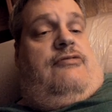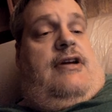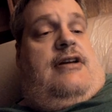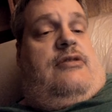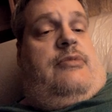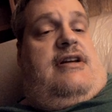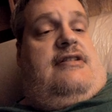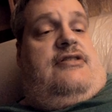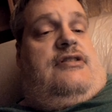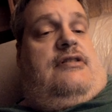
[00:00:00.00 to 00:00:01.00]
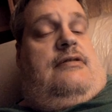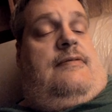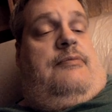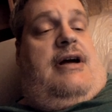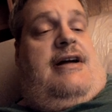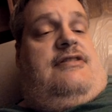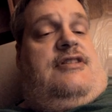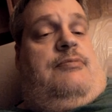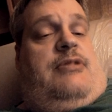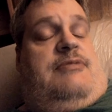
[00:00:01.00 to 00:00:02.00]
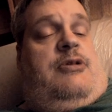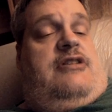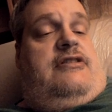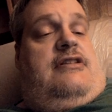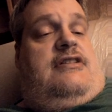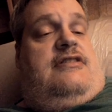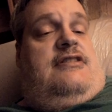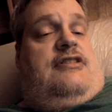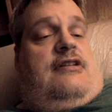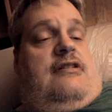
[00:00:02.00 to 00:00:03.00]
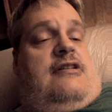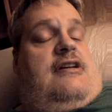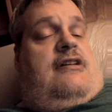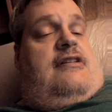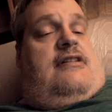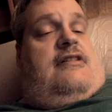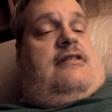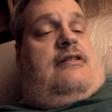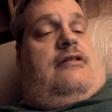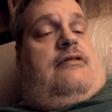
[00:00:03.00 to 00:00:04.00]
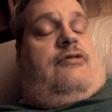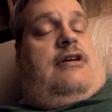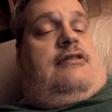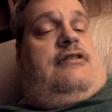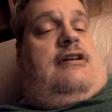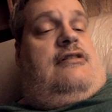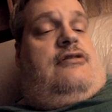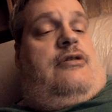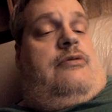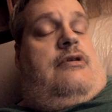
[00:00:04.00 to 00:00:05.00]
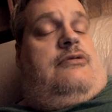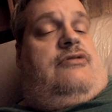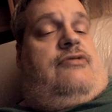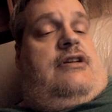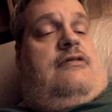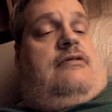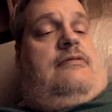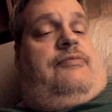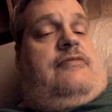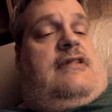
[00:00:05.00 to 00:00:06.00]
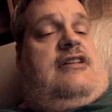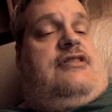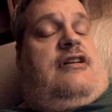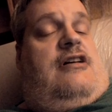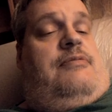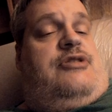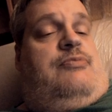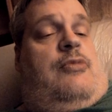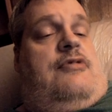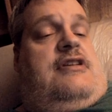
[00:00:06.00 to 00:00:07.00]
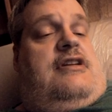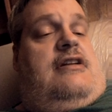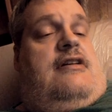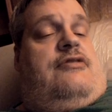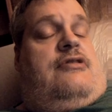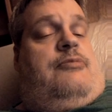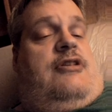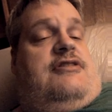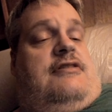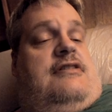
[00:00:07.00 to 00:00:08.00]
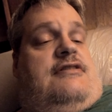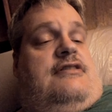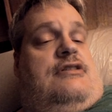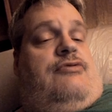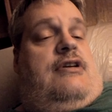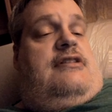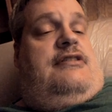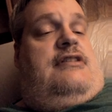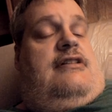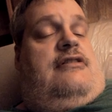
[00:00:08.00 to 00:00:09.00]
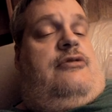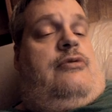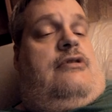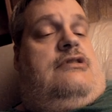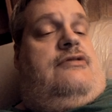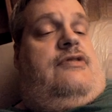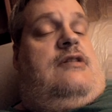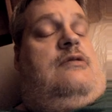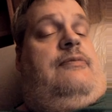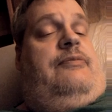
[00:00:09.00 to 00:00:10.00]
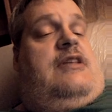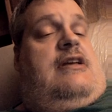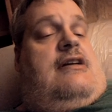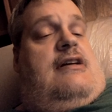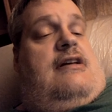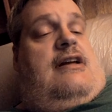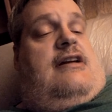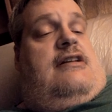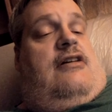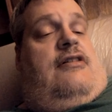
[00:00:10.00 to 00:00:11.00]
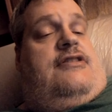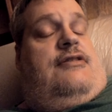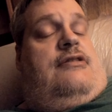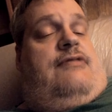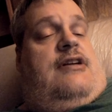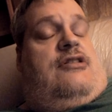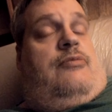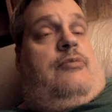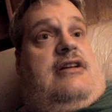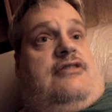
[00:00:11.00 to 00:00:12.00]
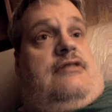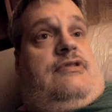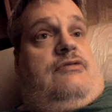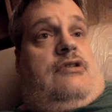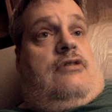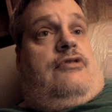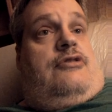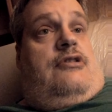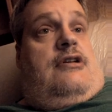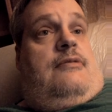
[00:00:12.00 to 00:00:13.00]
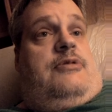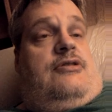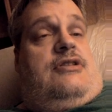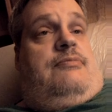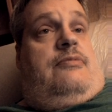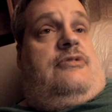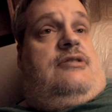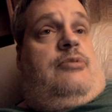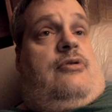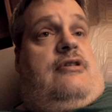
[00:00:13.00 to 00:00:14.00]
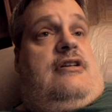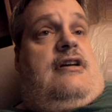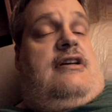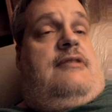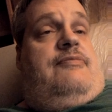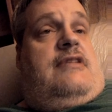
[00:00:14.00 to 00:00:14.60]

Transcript: fact remains that Biden's best president since Franklin Delano Roosevelt. He's accomplished more than any other president since Franklin Delano Roosevelt. And also, the fact remains that if you vote for Trump, you're supporting a